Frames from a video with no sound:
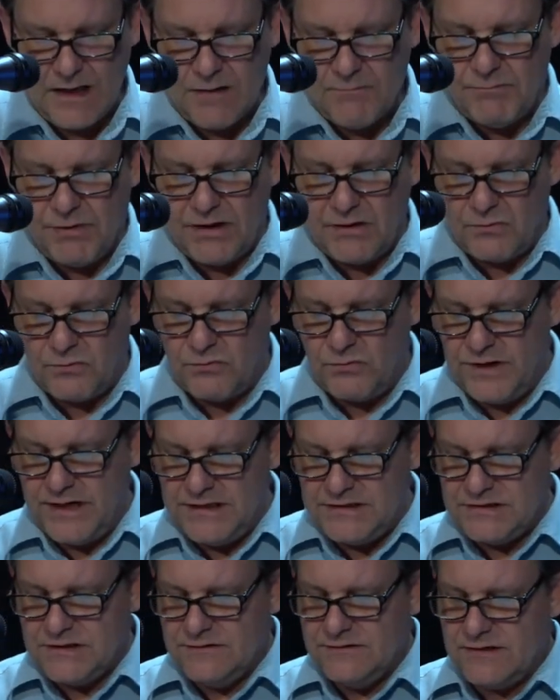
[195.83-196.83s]
but a
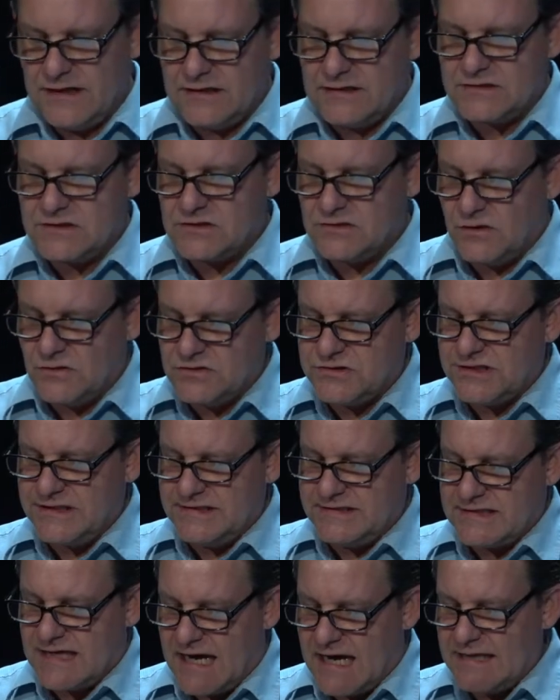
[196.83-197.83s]
region that is closely
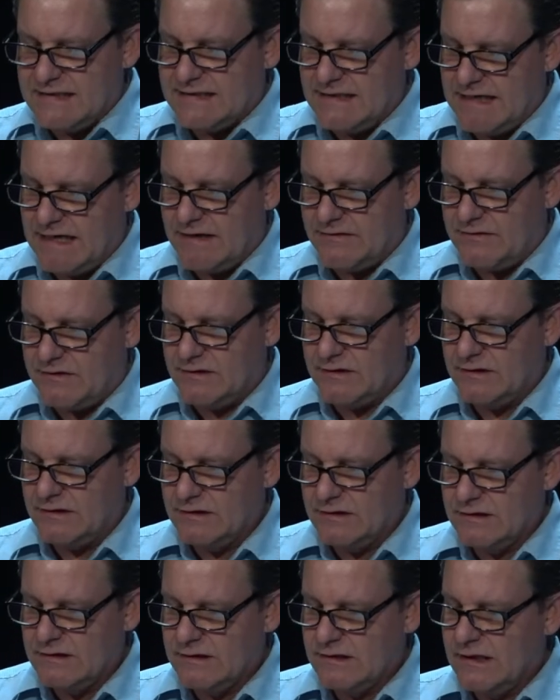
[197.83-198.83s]
tied together
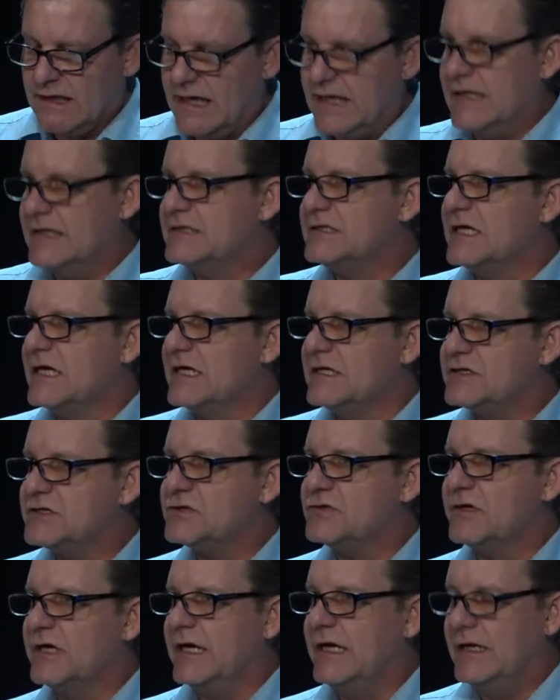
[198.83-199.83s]
in its
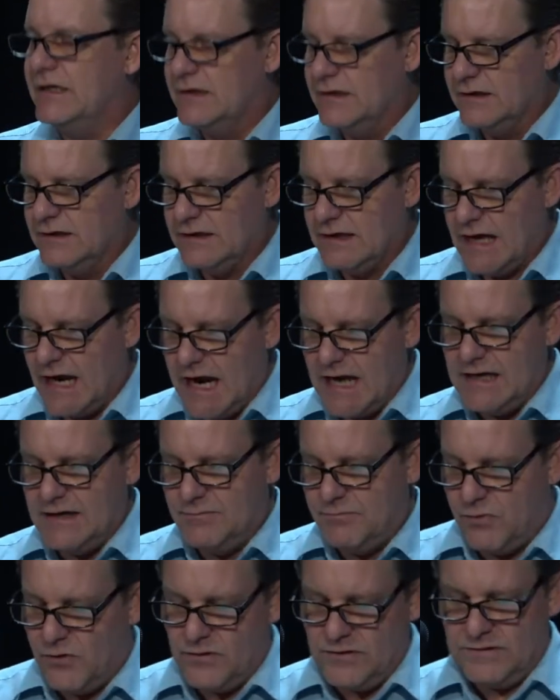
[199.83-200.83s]
history and
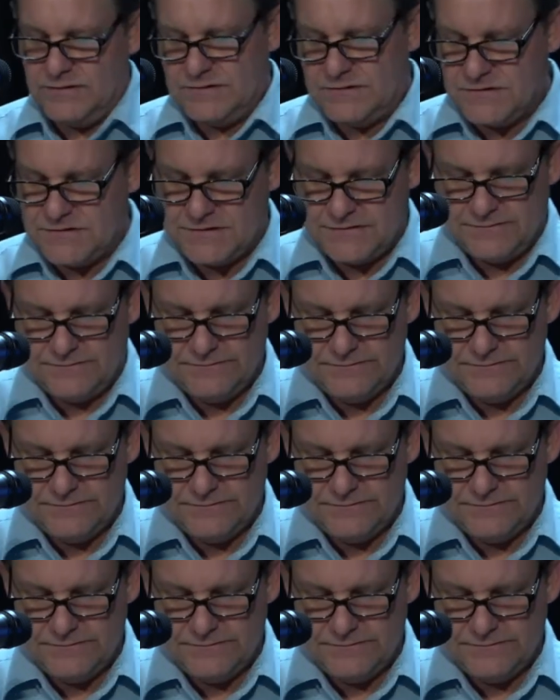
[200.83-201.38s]
importance.